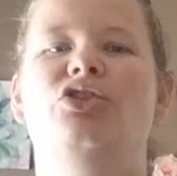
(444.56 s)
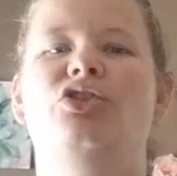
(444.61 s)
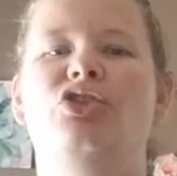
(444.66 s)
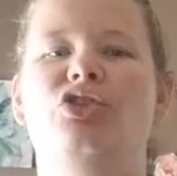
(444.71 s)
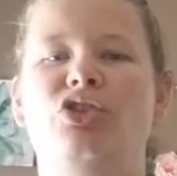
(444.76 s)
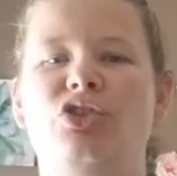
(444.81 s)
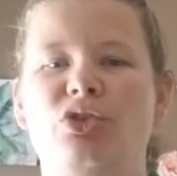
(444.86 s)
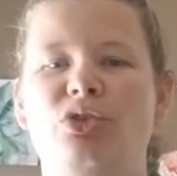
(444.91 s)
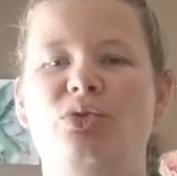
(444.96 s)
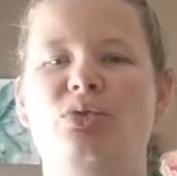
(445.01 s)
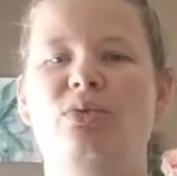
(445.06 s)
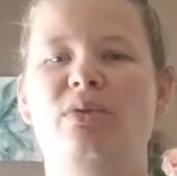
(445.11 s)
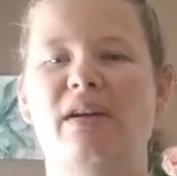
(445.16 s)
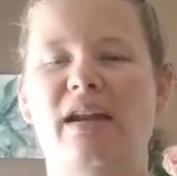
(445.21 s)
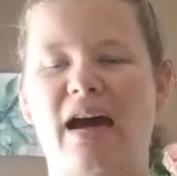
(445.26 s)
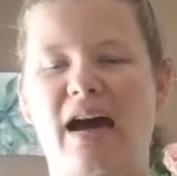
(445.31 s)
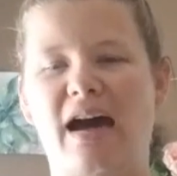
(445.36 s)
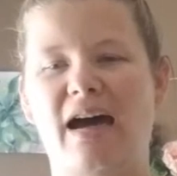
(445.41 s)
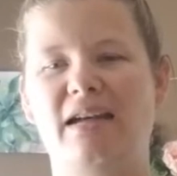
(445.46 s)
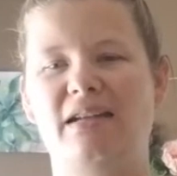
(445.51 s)
do
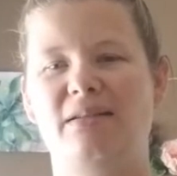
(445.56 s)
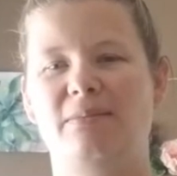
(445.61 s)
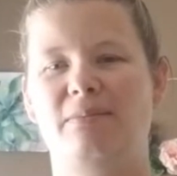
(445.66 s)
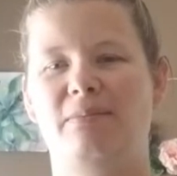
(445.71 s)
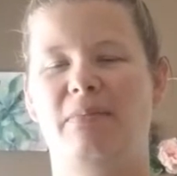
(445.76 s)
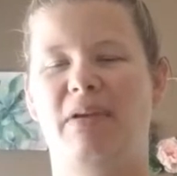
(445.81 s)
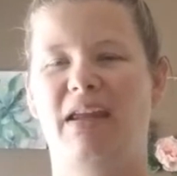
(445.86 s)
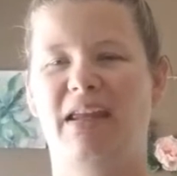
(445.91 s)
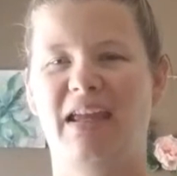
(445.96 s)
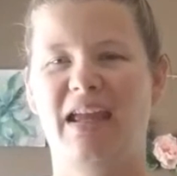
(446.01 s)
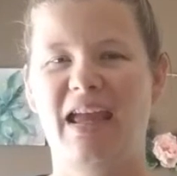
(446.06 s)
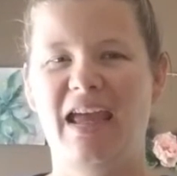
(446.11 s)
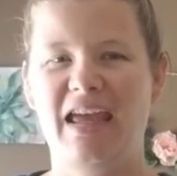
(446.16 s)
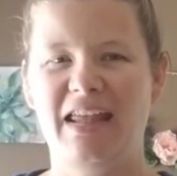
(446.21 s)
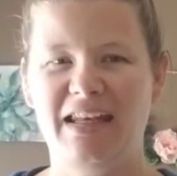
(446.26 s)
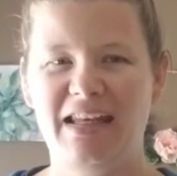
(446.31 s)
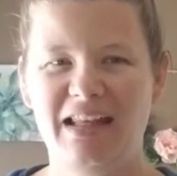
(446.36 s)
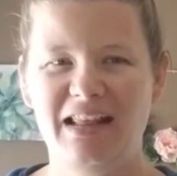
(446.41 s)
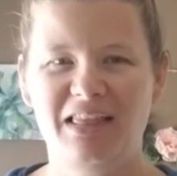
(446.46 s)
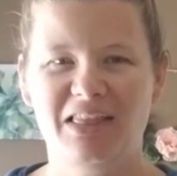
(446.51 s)
not make
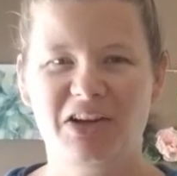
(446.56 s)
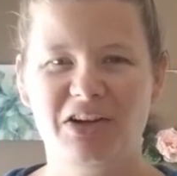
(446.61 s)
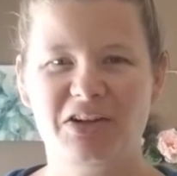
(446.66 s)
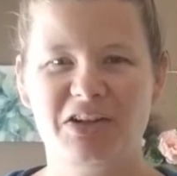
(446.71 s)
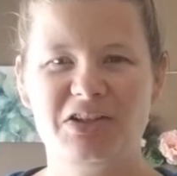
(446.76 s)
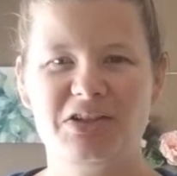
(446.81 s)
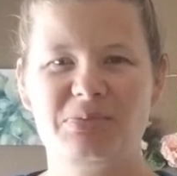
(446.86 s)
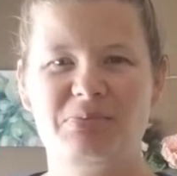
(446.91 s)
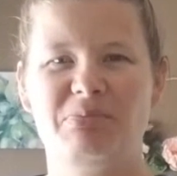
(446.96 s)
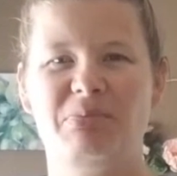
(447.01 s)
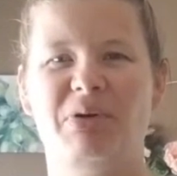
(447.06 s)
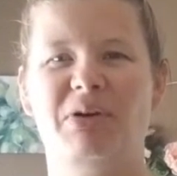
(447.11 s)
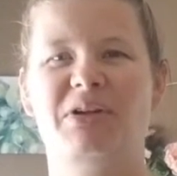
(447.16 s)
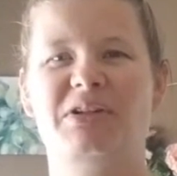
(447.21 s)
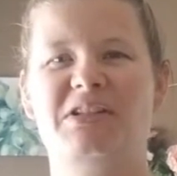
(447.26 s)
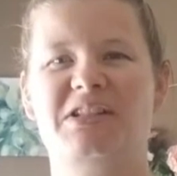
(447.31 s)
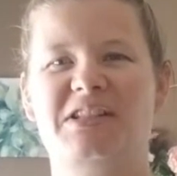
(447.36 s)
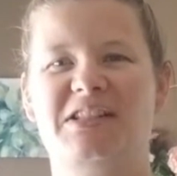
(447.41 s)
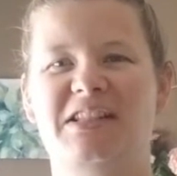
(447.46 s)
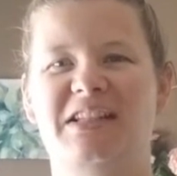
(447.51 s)
any large
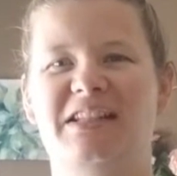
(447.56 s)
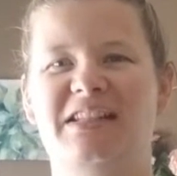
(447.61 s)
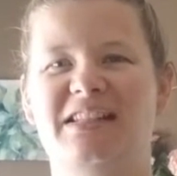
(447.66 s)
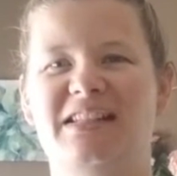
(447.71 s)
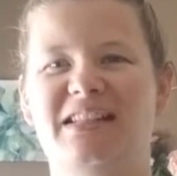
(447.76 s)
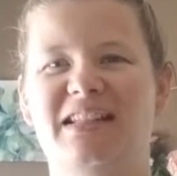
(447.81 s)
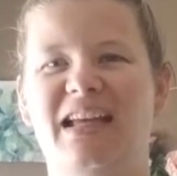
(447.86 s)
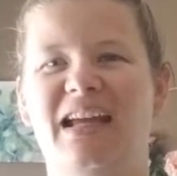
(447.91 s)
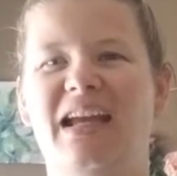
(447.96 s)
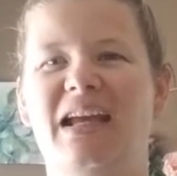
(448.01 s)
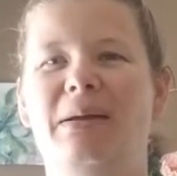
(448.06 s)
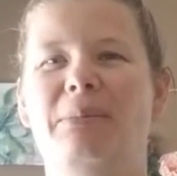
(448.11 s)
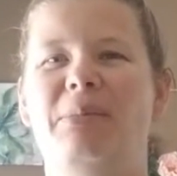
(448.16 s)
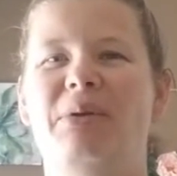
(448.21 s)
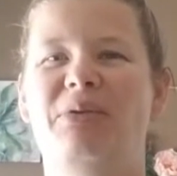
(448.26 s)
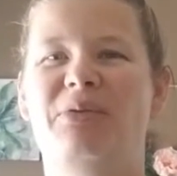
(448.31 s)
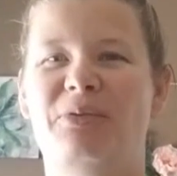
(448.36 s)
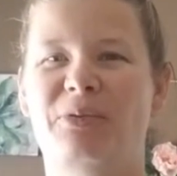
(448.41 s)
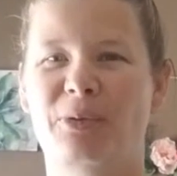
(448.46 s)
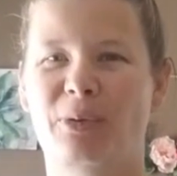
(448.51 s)
purchases
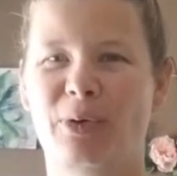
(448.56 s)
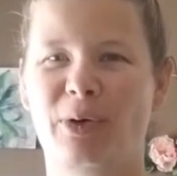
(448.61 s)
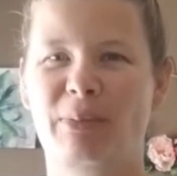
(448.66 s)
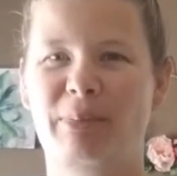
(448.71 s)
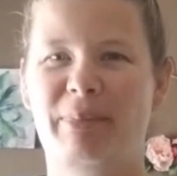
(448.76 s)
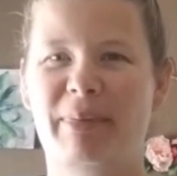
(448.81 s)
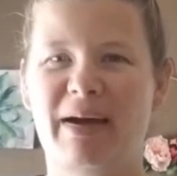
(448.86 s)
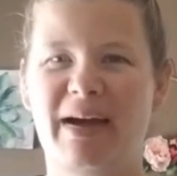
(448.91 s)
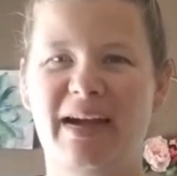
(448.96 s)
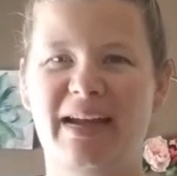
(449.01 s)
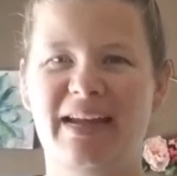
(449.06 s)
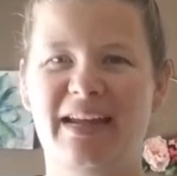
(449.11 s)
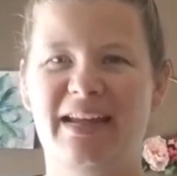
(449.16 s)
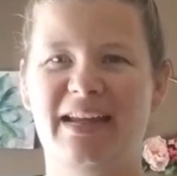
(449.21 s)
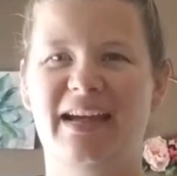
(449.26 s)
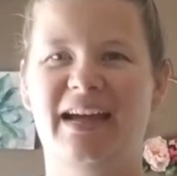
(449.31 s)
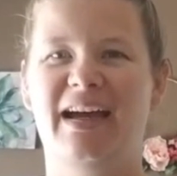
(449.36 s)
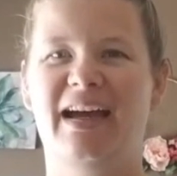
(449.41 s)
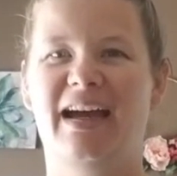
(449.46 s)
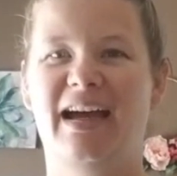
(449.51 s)
before buying
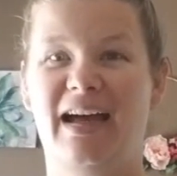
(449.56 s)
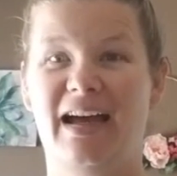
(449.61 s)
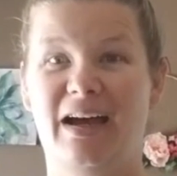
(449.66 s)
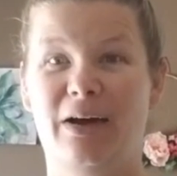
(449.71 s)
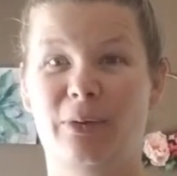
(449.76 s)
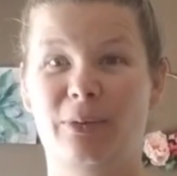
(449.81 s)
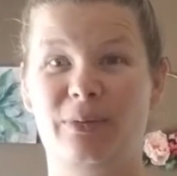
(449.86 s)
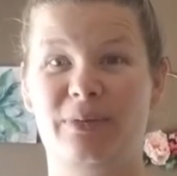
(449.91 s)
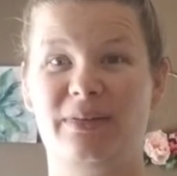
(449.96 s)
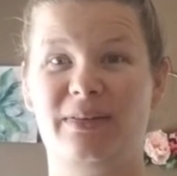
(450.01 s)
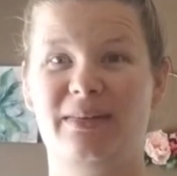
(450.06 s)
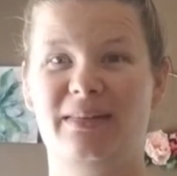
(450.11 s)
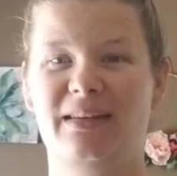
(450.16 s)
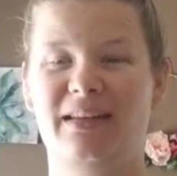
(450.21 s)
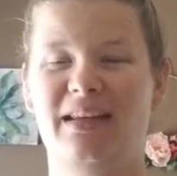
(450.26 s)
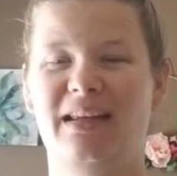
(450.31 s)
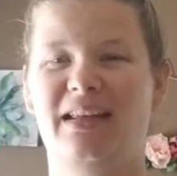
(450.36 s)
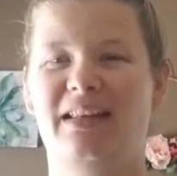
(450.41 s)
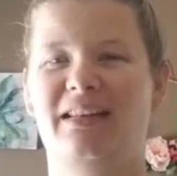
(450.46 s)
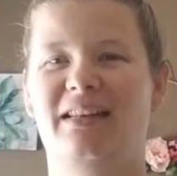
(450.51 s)
a house.
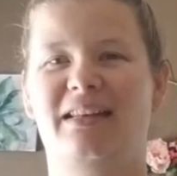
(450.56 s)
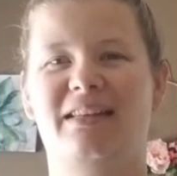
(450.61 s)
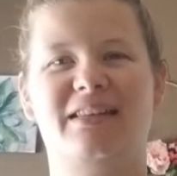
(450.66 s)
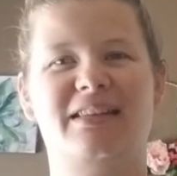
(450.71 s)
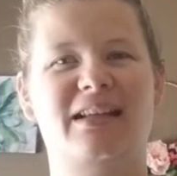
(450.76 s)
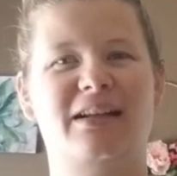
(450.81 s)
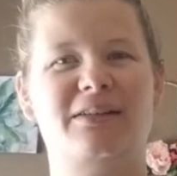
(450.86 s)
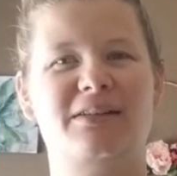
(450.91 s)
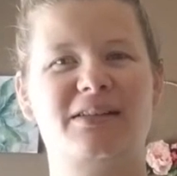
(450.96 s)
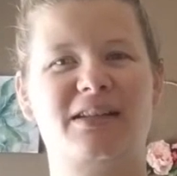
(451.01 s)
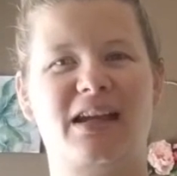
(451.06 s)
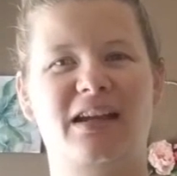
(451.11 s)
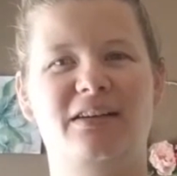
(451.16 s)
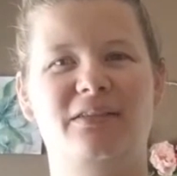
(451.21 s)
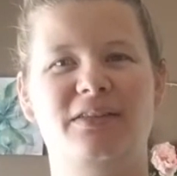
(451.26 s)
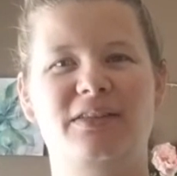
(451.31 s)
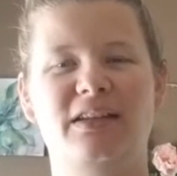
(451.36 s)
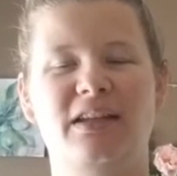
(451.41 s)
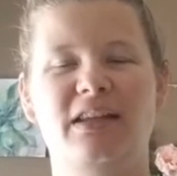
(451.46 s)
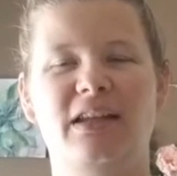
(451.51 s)
This sounds kind of
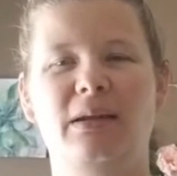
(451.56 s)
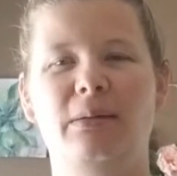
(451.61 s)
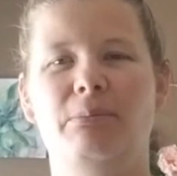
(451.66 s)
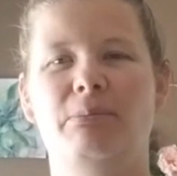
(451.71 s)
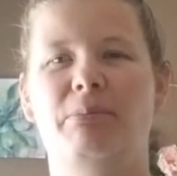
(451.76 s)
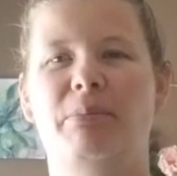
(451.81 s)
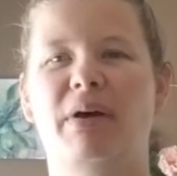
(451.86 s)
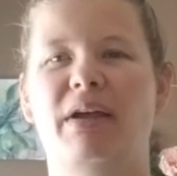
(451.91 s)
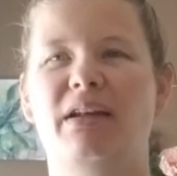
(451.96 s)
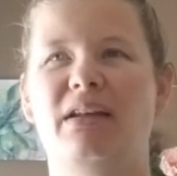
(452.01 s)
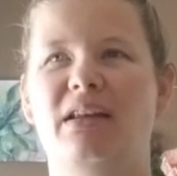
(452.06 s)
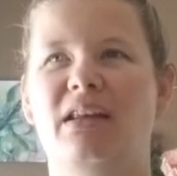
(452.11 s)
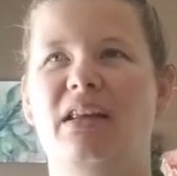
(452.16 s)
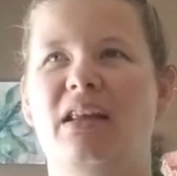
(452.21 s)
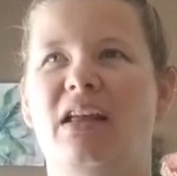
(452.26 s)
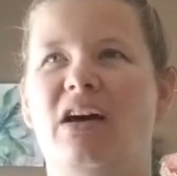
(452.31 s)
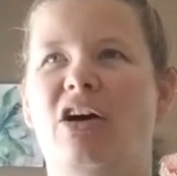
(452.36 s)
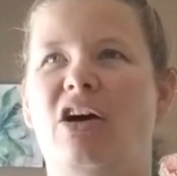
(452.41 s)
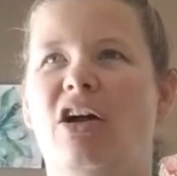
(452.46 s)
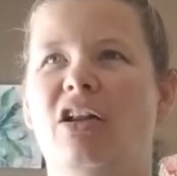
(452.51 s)
silly, but
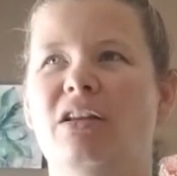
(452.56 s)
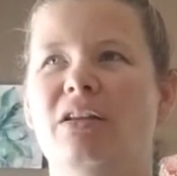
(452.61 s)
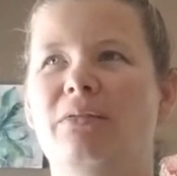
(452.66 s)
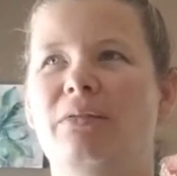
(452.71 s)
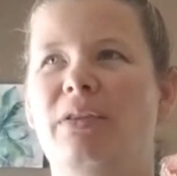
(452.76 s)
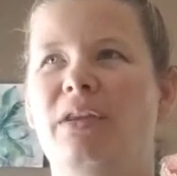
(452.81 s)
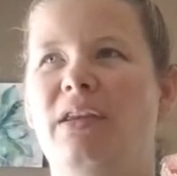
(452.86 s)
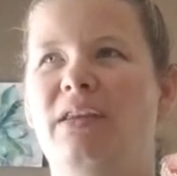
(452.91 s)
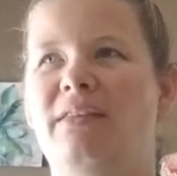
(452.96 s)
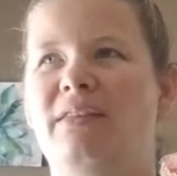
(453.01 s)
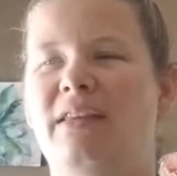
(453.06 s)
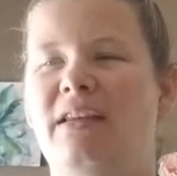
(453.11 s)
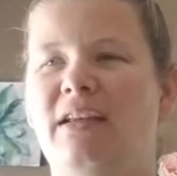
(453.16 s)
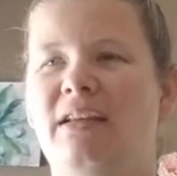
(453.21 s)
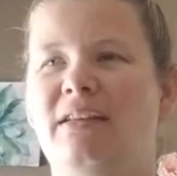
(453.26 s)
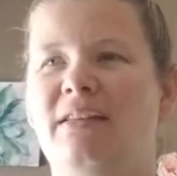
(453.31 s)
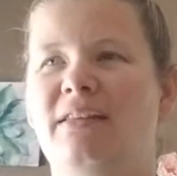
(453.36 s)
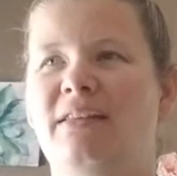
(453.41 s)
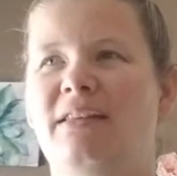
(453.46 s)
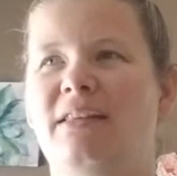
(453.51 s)
all of these
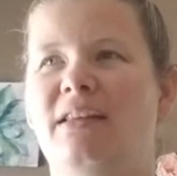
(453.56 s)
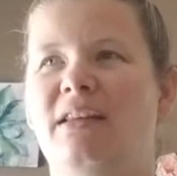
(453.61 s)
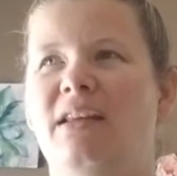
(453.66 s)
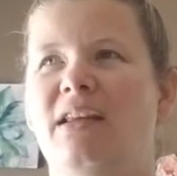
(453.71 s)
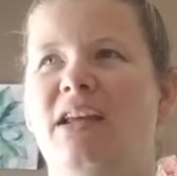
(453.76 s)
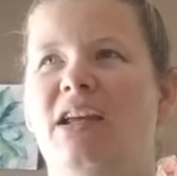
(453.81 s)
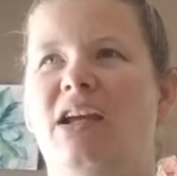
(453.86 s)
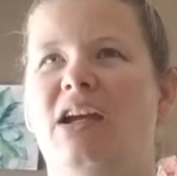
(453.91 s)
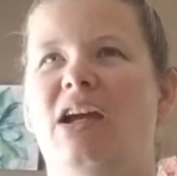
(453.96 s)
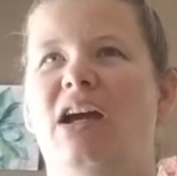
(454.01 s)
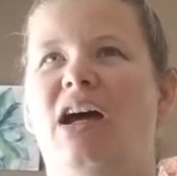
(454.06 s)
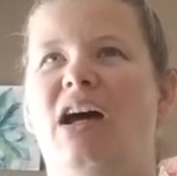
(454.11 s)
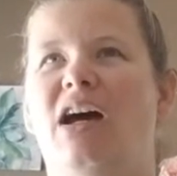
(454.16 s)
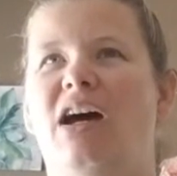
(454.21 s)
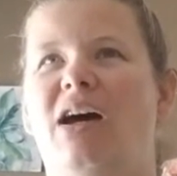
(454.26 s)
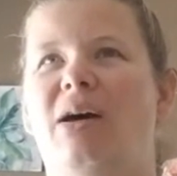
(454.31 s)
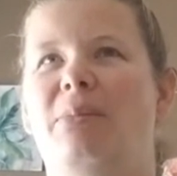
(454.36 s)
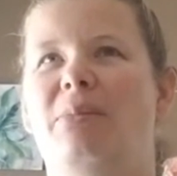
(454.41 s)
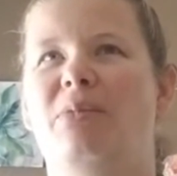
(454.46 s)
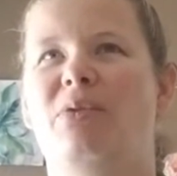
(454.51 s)
things
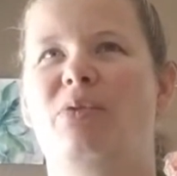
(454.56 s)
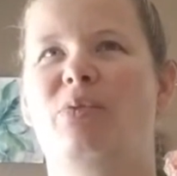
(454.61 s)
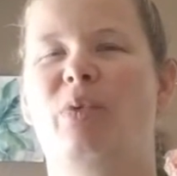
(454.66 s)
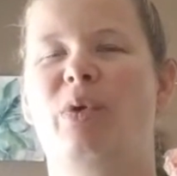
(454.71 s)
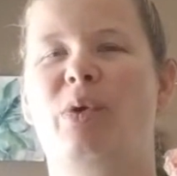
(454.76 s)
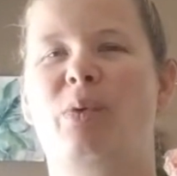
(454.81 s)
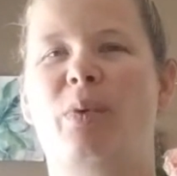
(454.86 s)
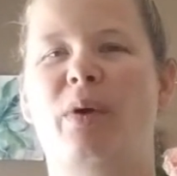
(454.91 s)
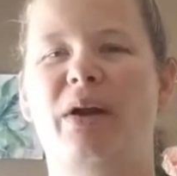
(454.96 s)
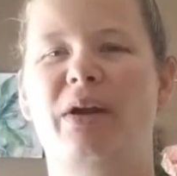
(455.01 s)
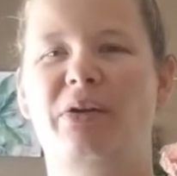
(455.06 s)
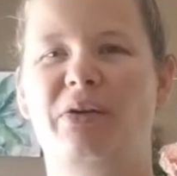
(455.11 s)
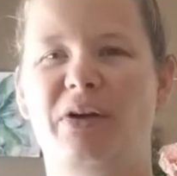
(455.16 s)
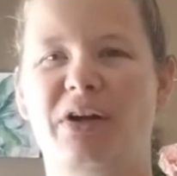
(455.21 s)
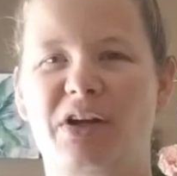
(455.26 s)
require a